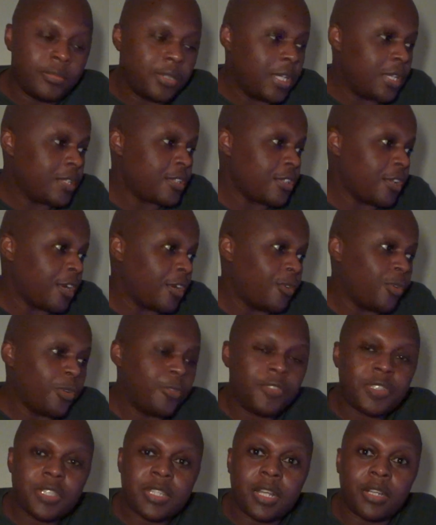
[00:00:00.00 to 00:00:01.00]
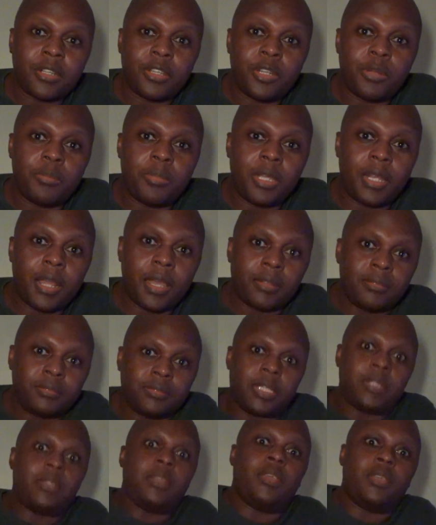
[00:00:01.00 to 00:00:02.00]
It's not all of a sudden going to be like,
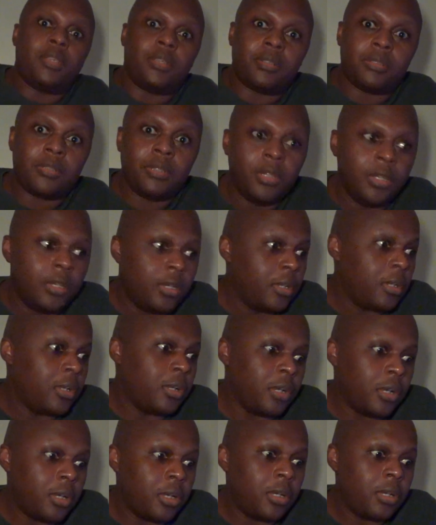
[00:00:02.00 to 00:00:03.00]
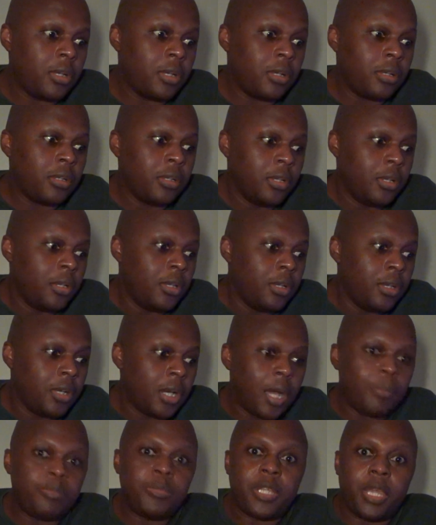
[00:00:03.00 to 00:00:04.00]
ding, ding,
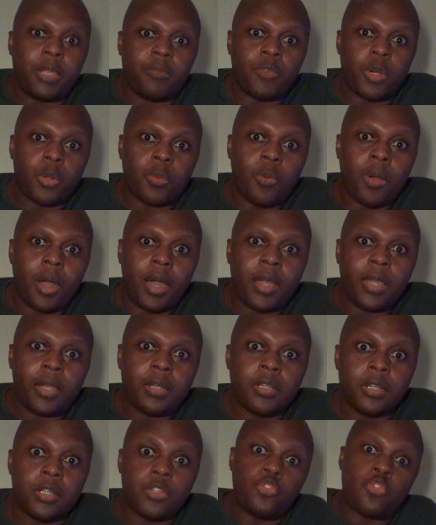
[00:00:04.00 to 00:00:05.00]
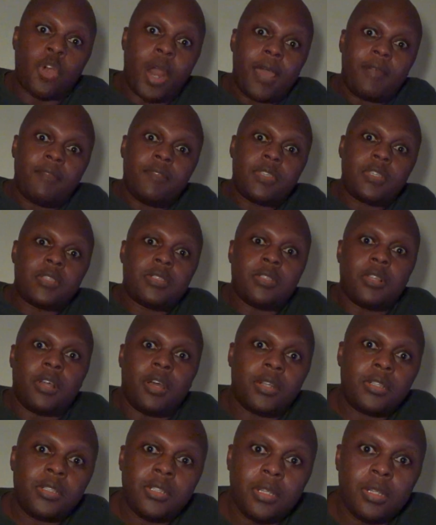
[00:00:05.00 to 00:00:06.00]
update required, drivers
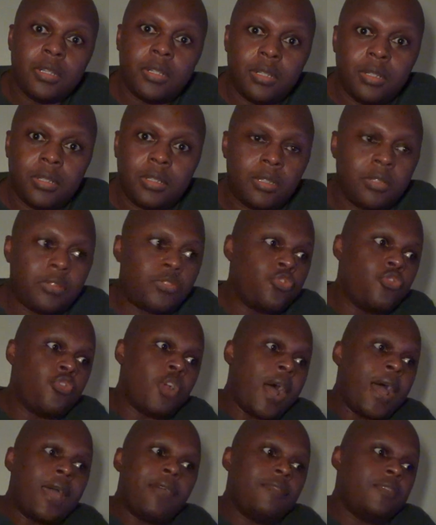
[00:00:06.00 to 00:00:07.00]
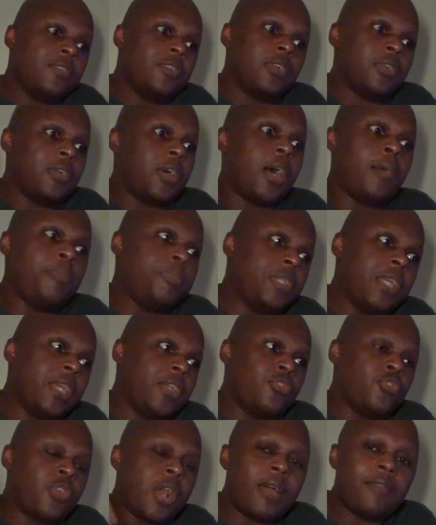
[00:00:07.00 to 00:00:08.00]
not, driver,
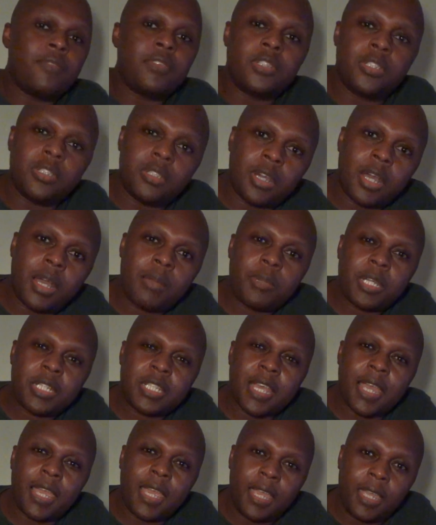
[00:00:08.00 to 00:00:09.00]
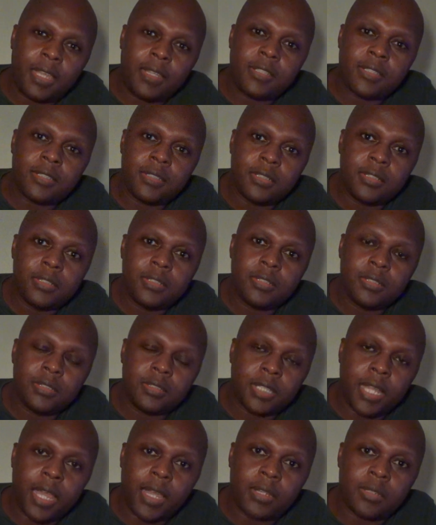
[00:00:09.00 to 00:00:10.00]
update driver. Do you know how much I hate
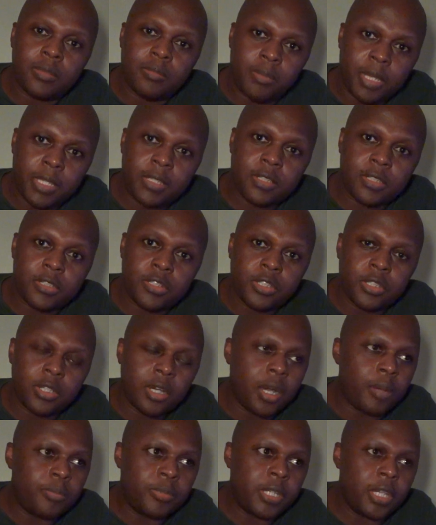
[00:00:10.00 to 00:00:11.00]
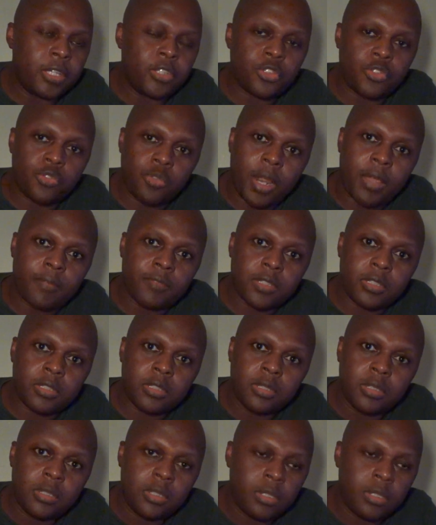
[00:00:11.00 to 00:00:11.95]
that message? Update your drivers.